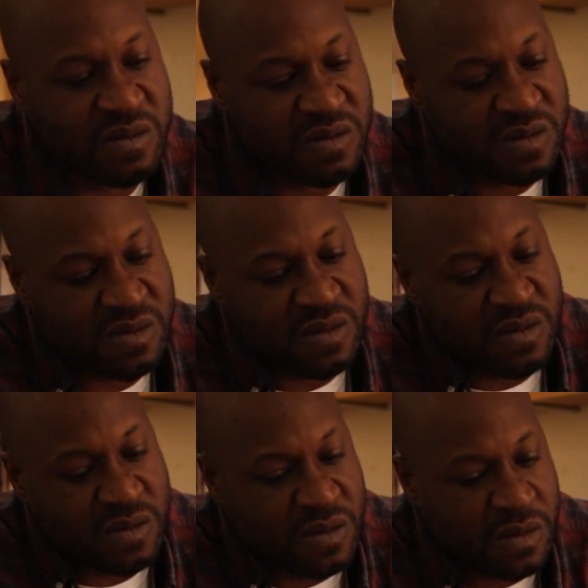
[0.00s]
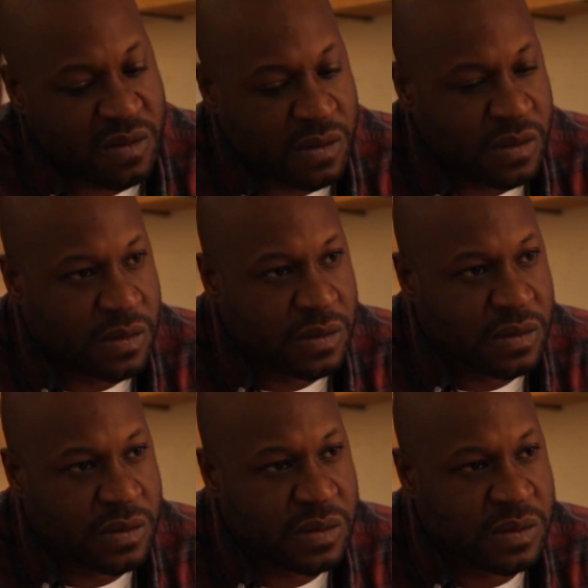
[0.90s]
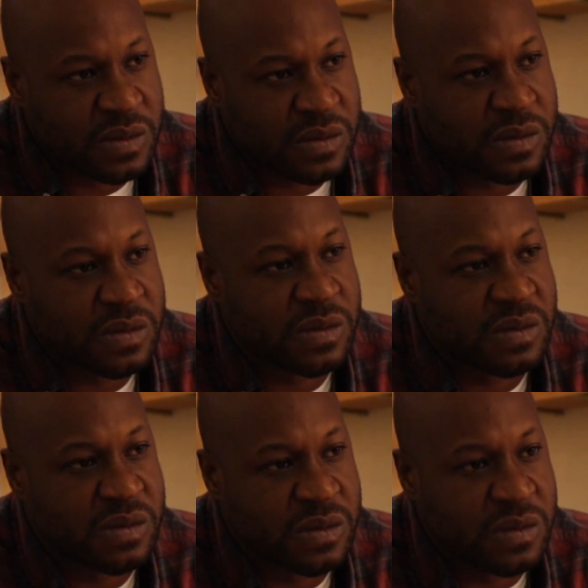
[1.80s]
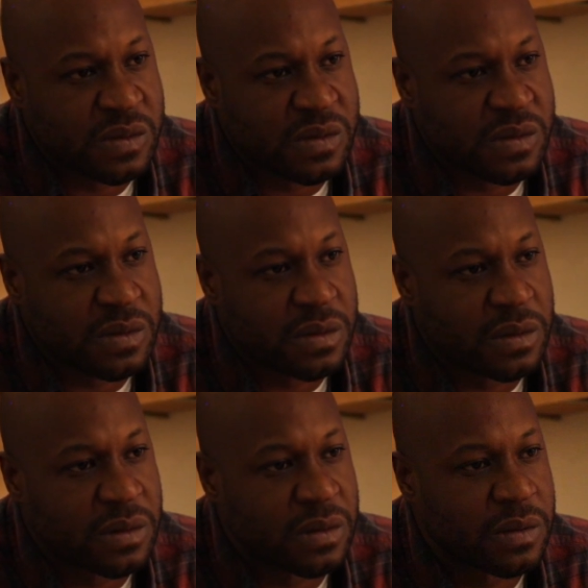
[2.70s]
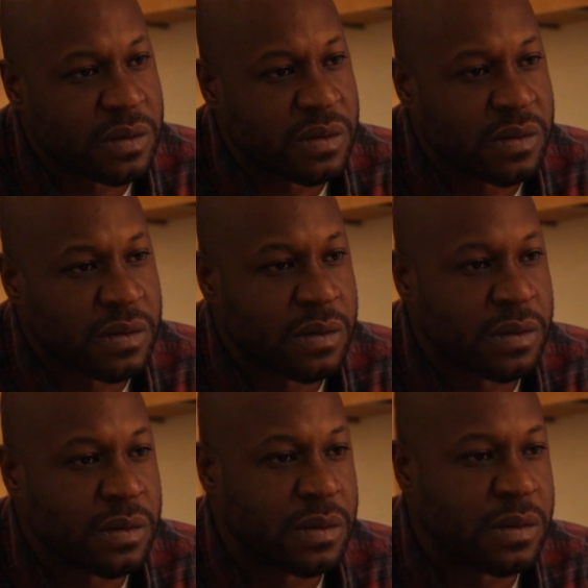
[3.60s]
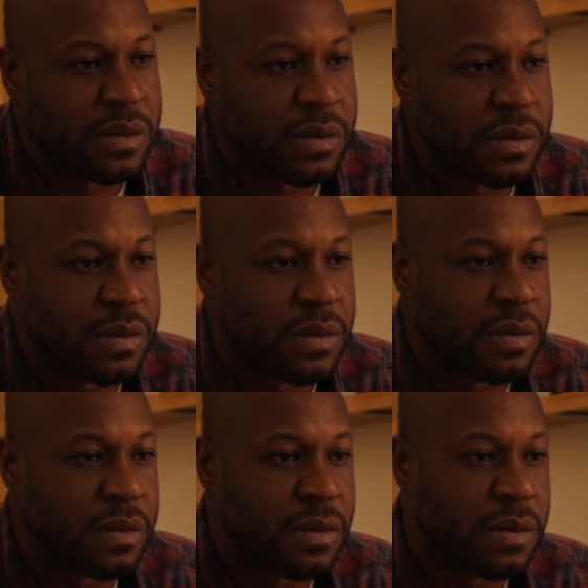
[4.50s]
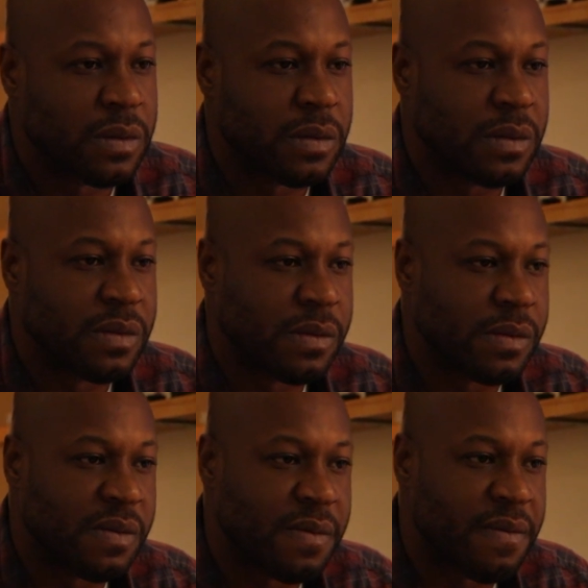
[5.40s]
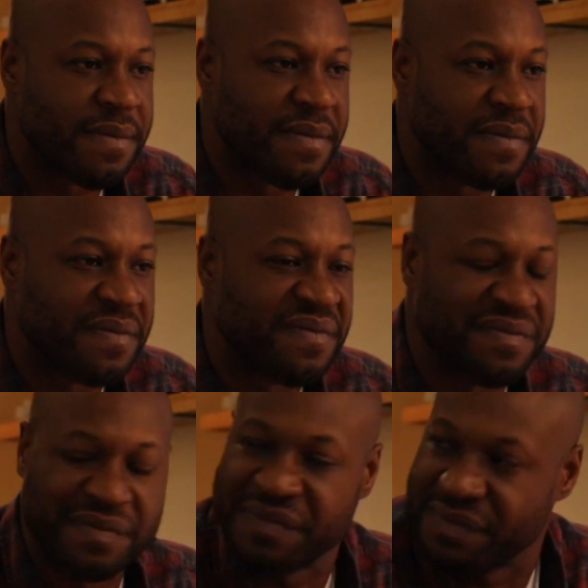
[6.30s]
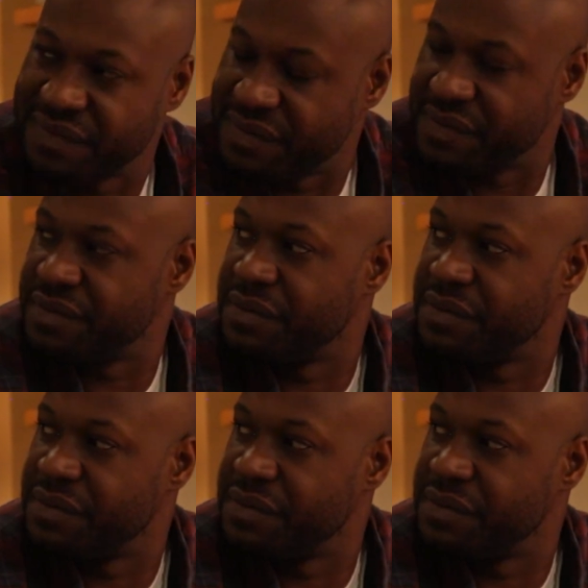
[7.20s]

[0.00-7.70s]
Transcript: Nobody speaks.